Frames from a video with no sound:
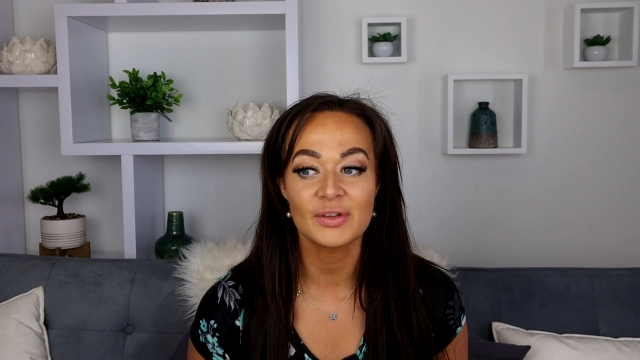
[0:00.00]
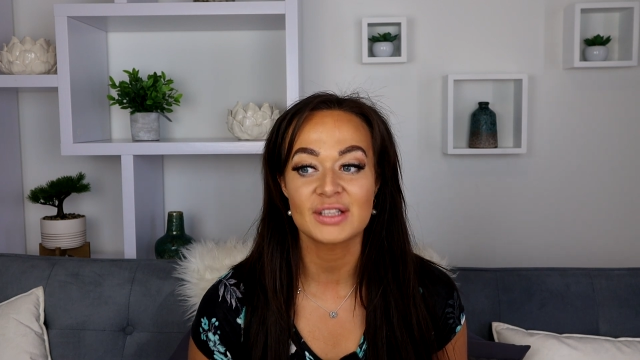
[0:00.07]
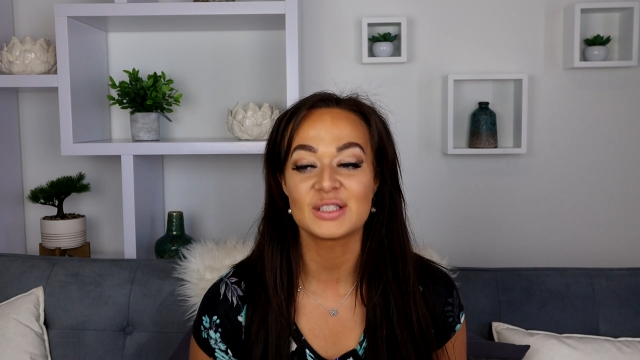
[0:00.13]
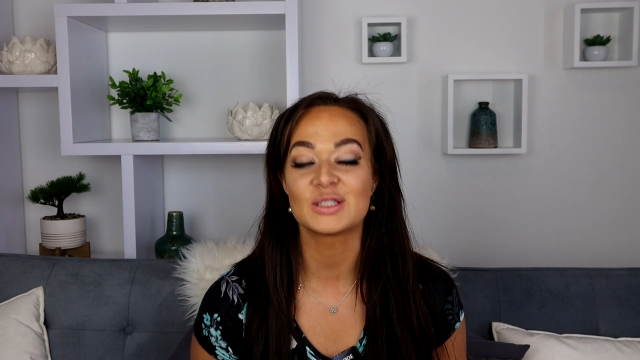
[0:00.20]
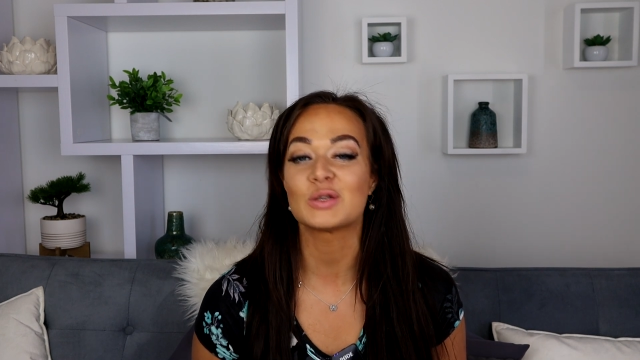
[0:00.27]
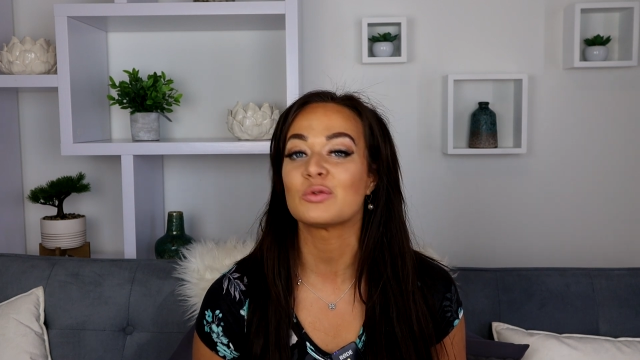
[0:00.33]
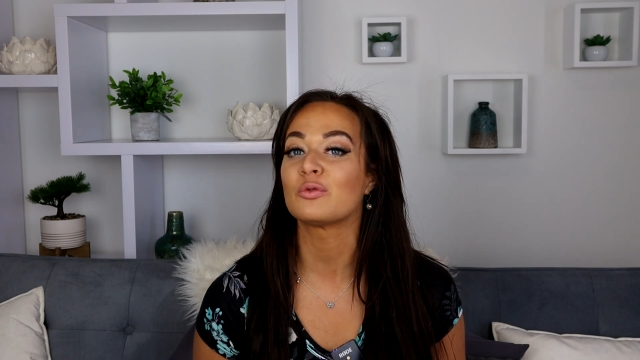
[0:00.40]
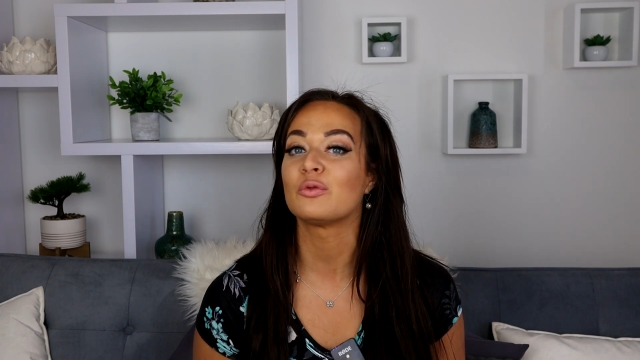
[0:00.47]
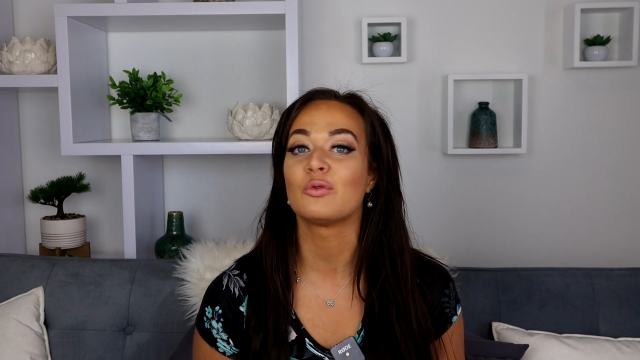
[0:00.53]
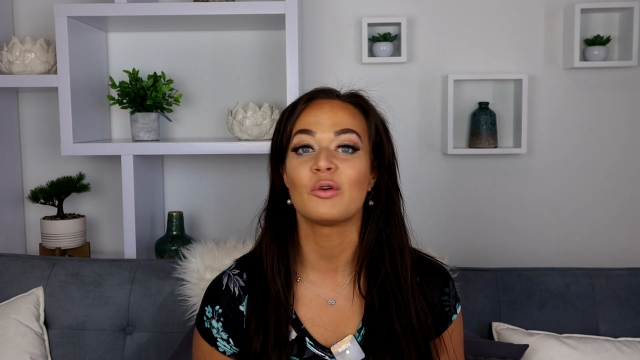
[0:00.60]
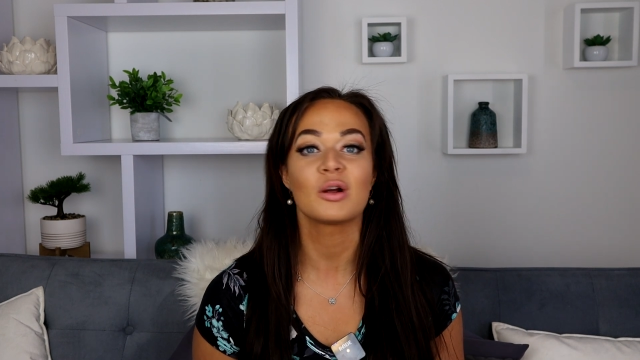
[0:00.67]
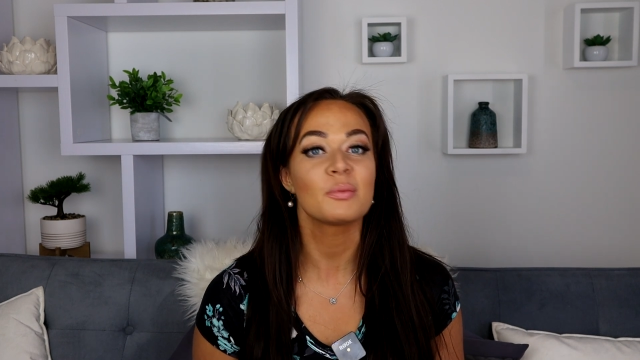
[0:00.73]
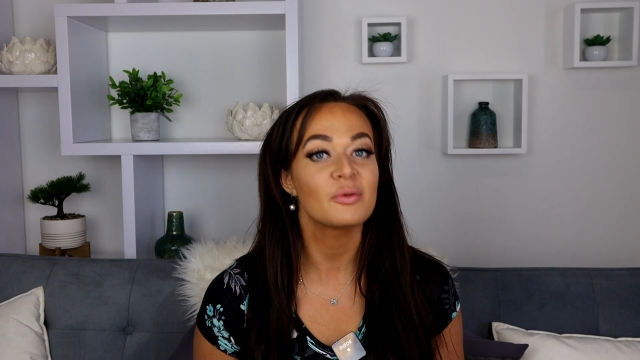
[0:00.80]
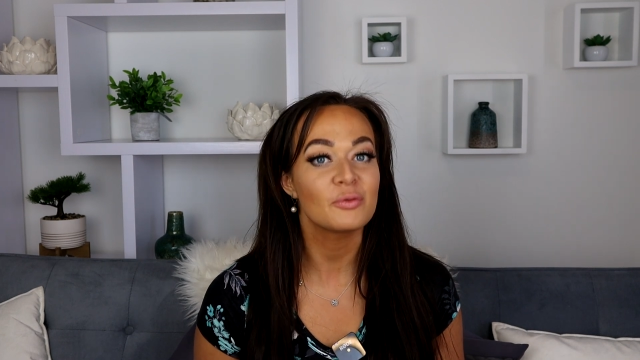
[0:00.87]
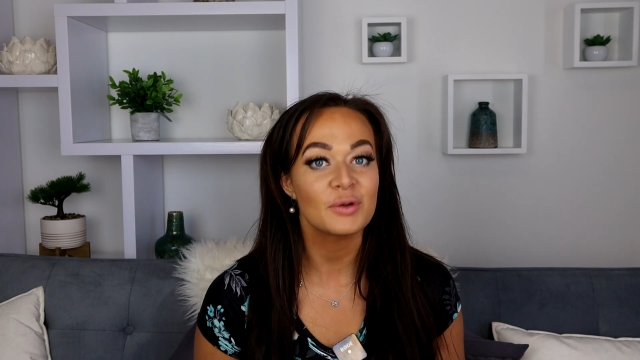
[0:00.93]
That's its own
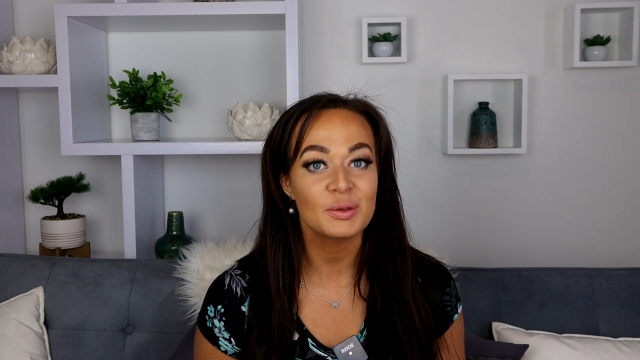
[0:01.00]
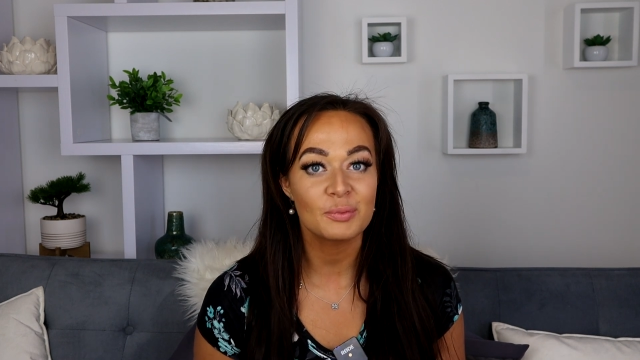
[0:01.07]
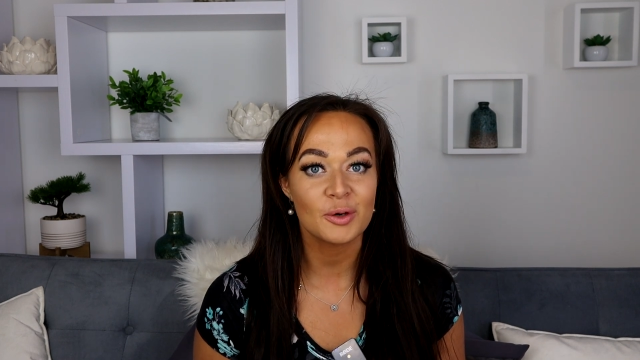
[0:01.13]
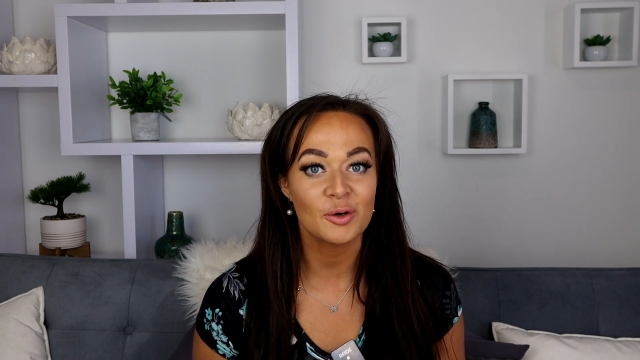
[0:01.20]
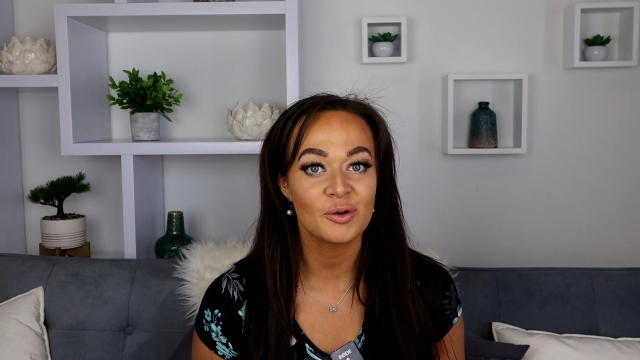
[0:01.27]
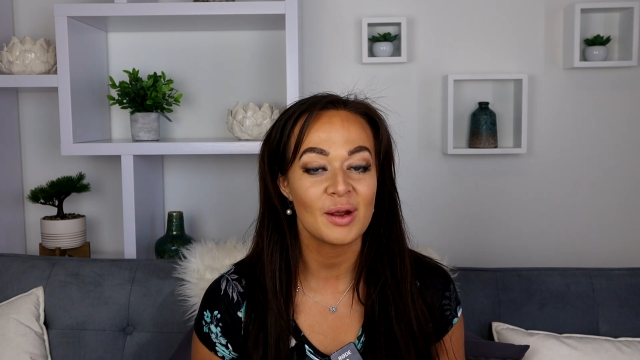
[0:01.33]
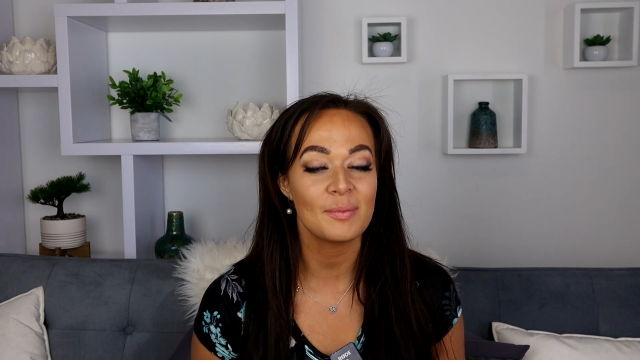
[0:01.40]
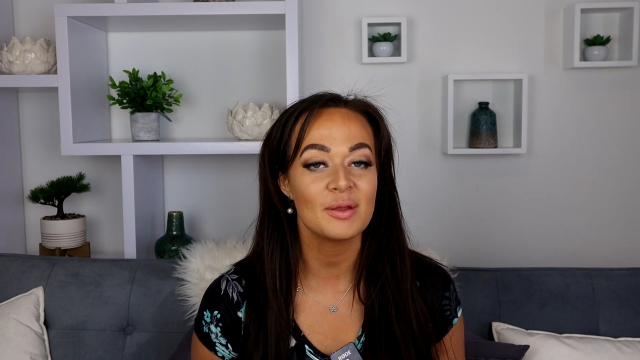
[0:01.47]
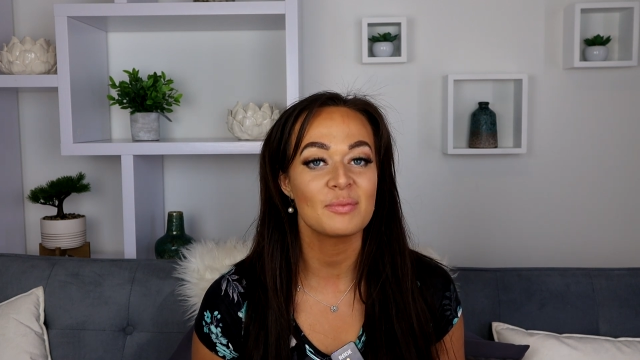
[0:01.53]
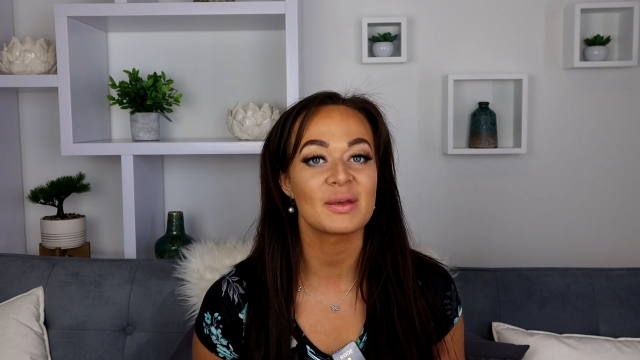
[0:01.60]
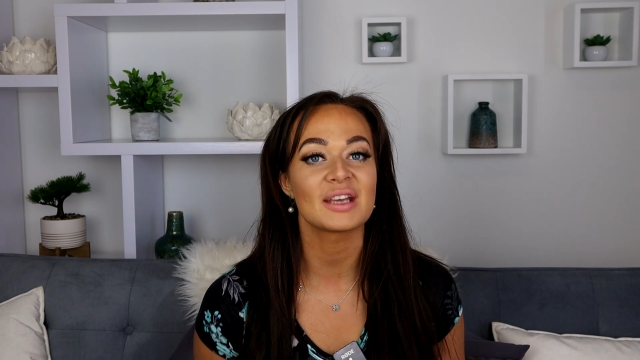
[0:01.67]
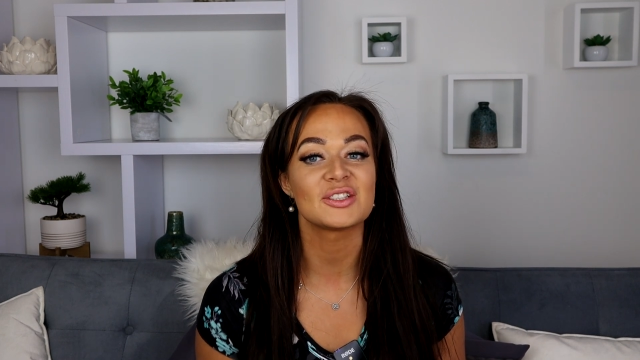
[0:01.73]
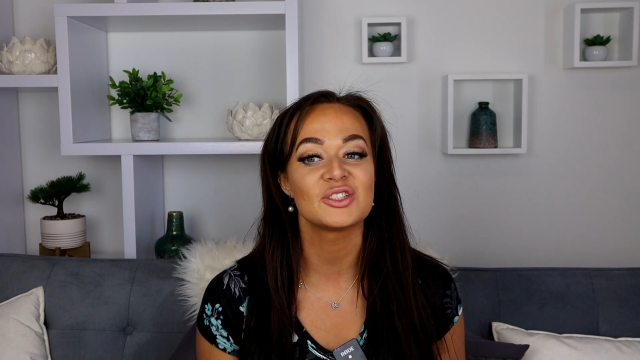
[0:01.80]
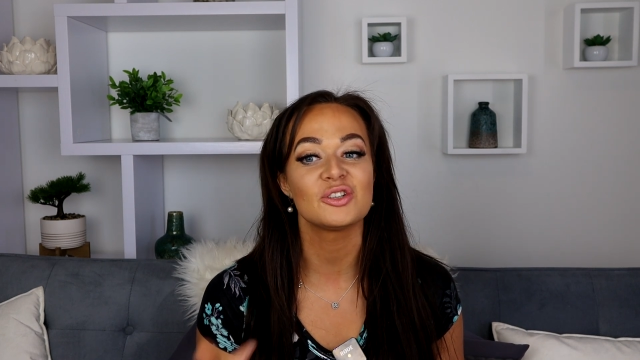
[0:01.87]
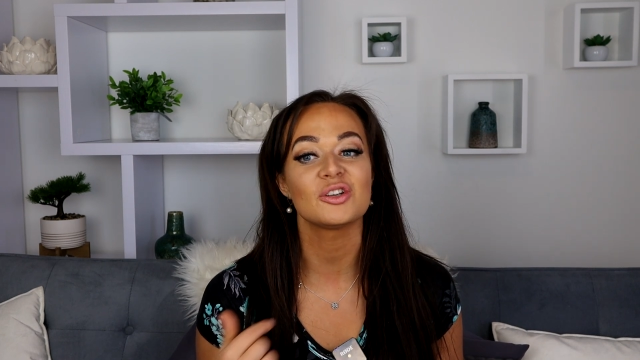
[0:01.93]
form of reprogramming,
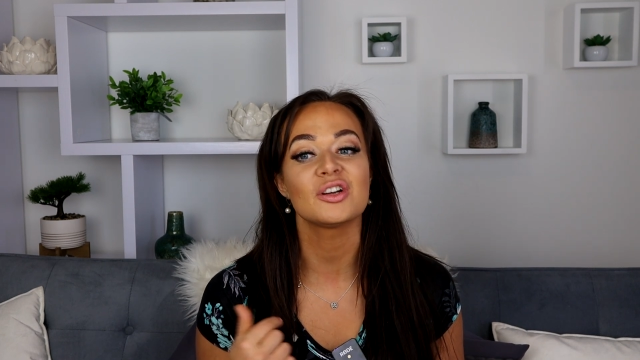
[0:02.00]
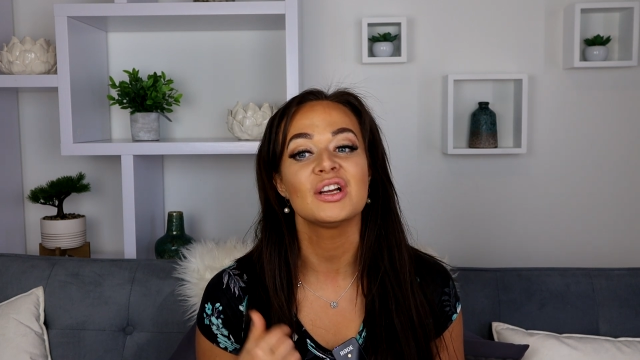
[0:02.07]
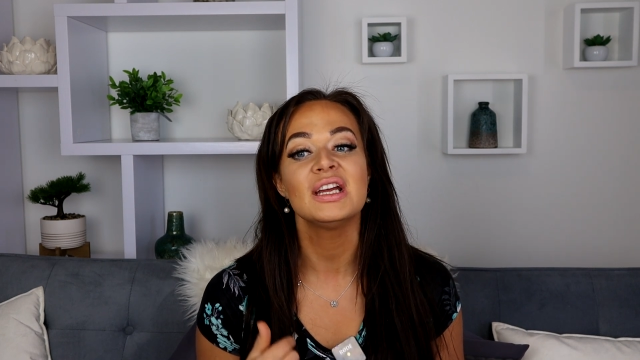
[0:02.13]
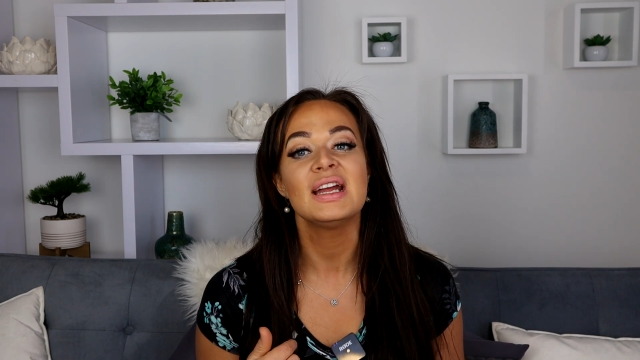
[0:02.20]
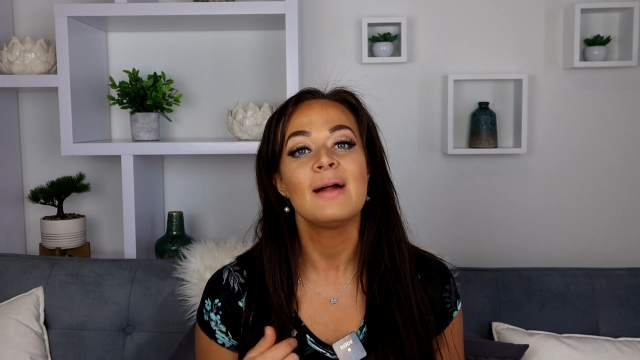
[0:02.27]
because you're